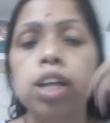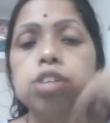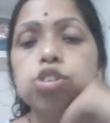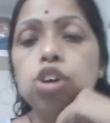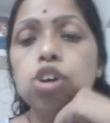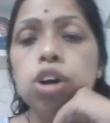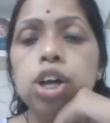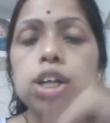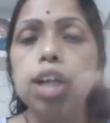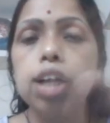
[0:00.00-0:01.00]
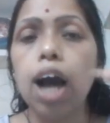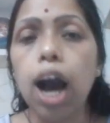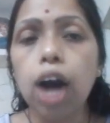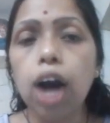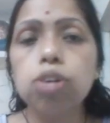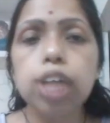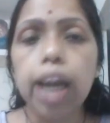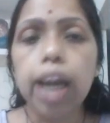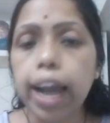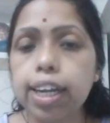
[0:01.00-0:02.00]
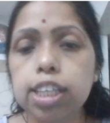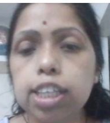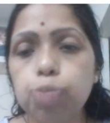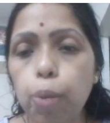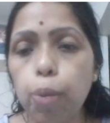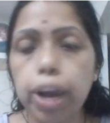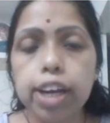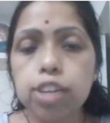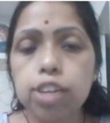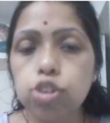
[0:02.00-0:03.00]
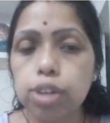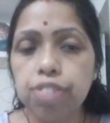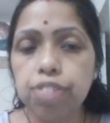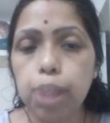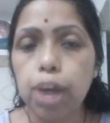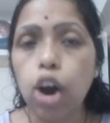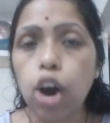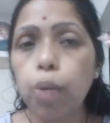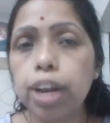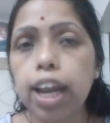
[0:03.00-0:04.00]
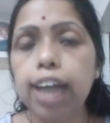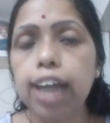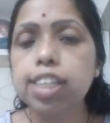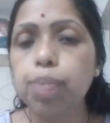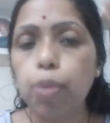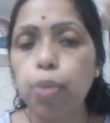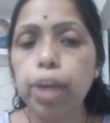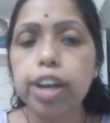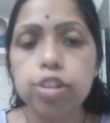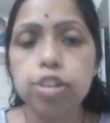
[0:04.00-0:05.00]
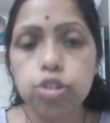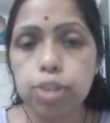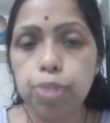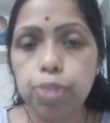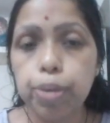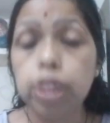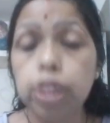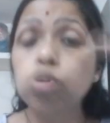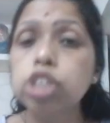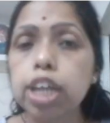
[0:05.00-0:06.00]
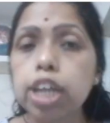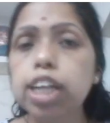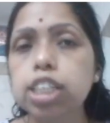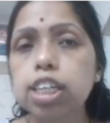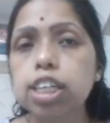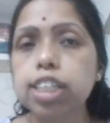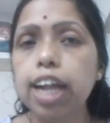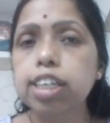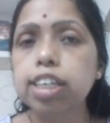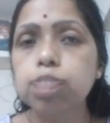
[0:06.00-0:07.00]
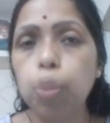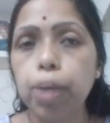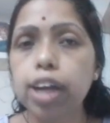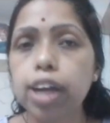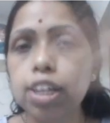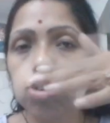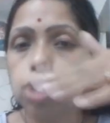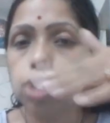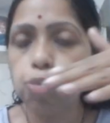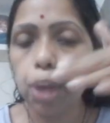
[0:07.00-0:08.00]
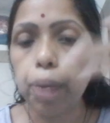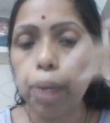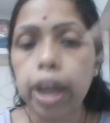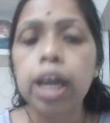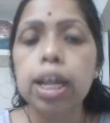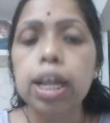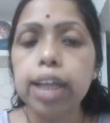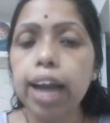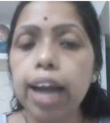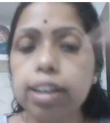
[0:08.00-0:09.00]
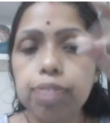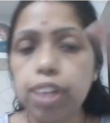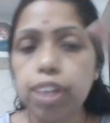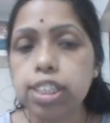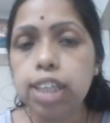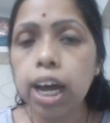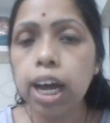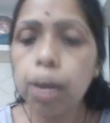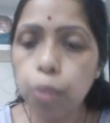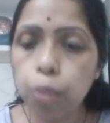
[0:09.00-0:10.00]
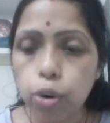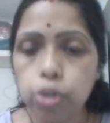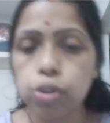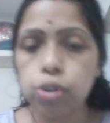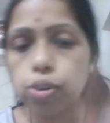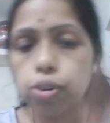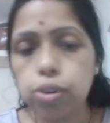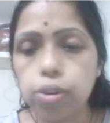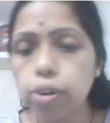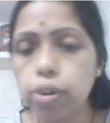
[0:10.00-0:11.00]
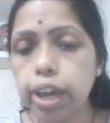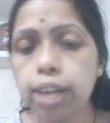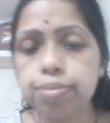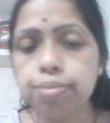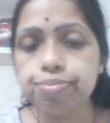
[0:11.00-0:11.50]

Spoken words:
So the how the light is propagating through the fiber, how many lights are propagating through the fiber, in which direction light is propagating through the fiber, that defines the mode. Okay.